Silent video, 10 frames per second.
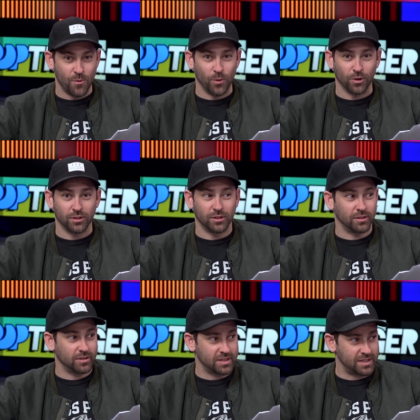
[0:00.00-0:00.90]
Were
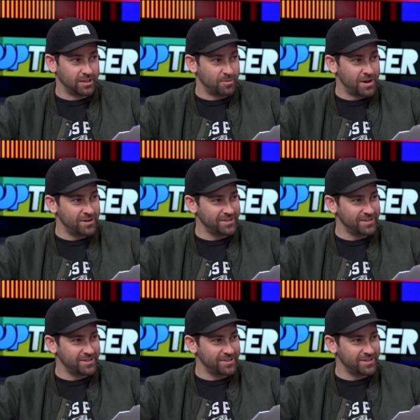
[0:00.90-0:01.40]
telomeres. telomeres?